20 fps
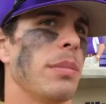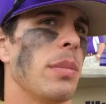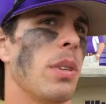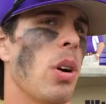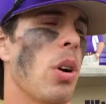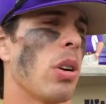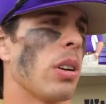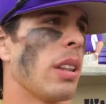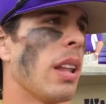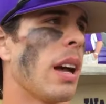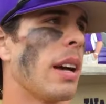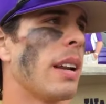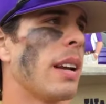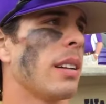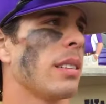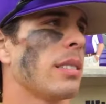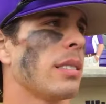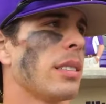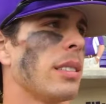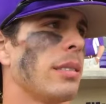hard
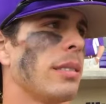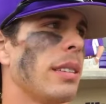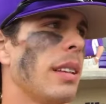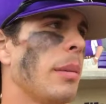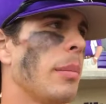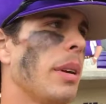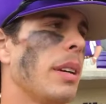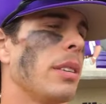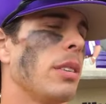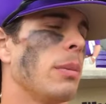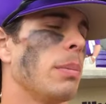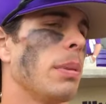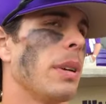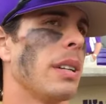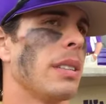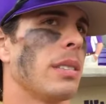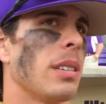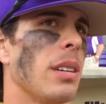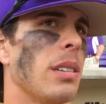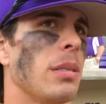lineouts that they made good
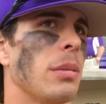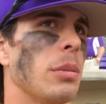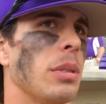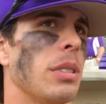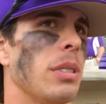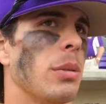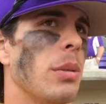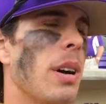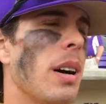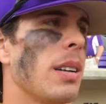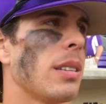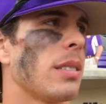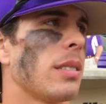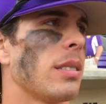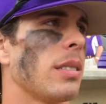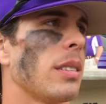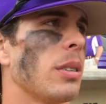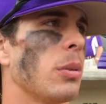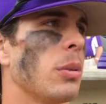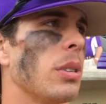plays on, two outs.
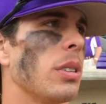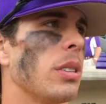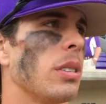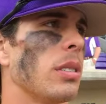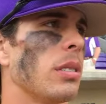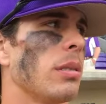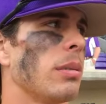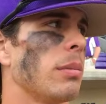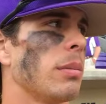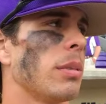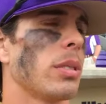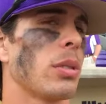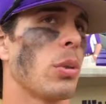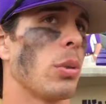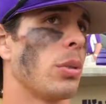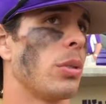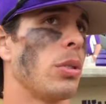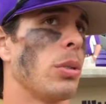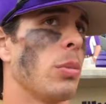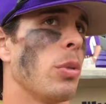We
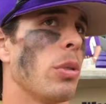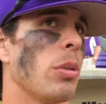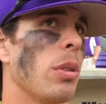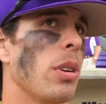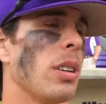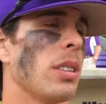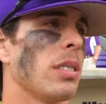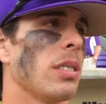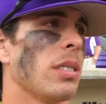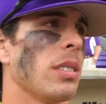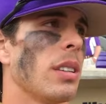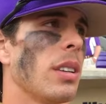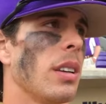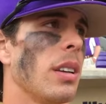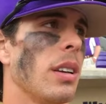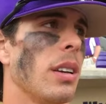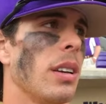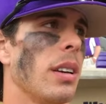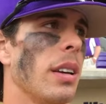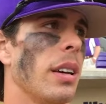scored two more runs.
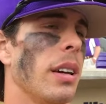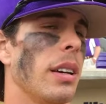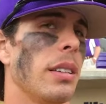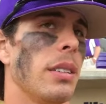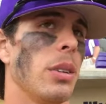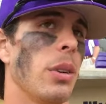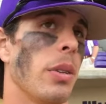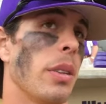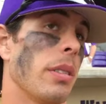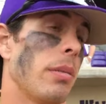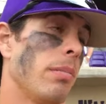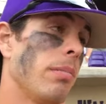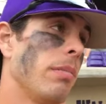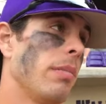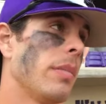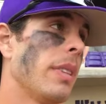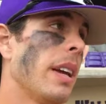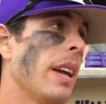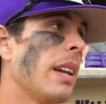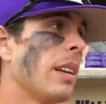And
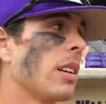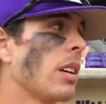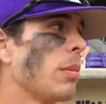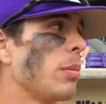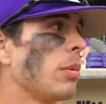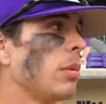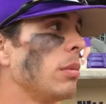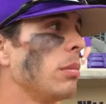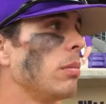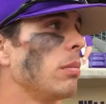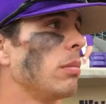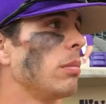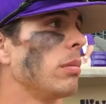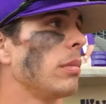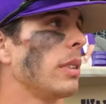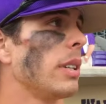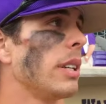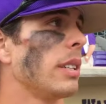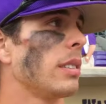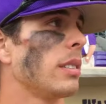they had a couple
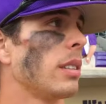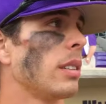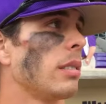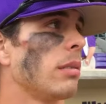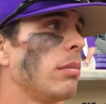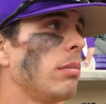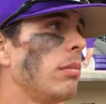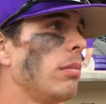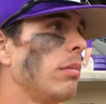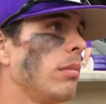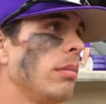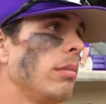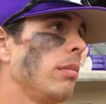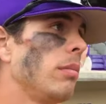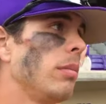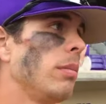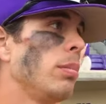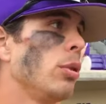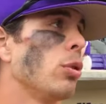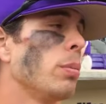hits that
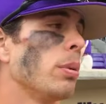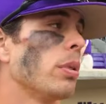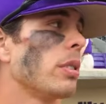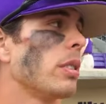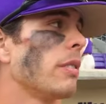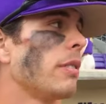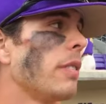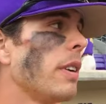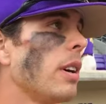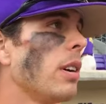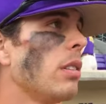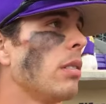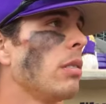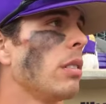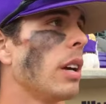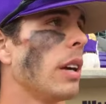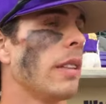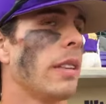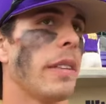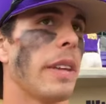bloopers that fell,
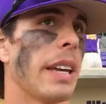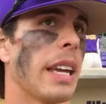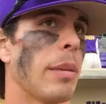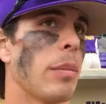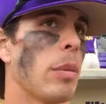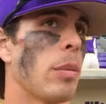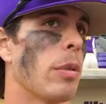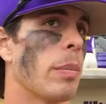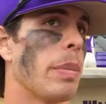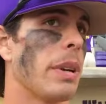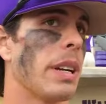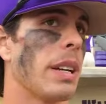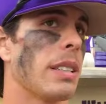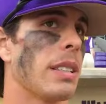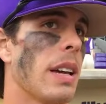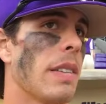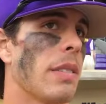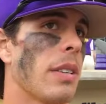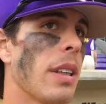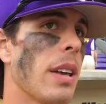and then they came up with big hits
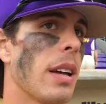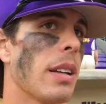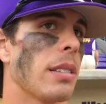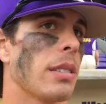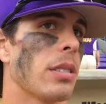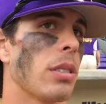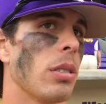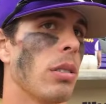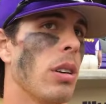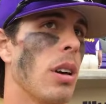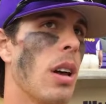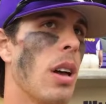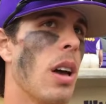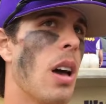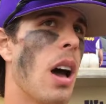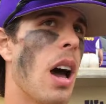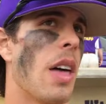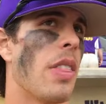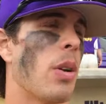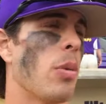after that. So
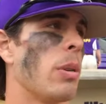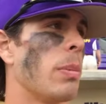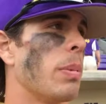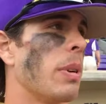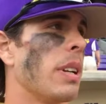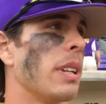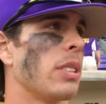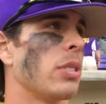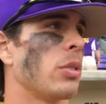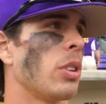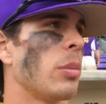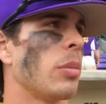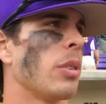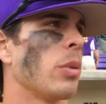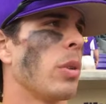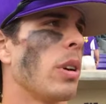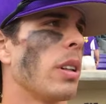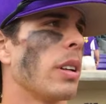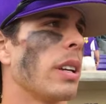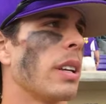I thought we played extremely
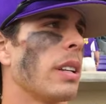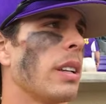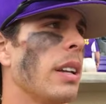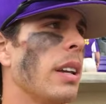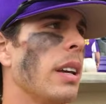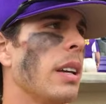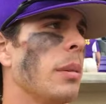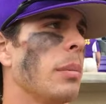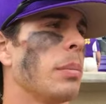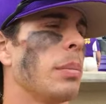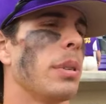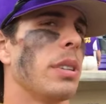well again today.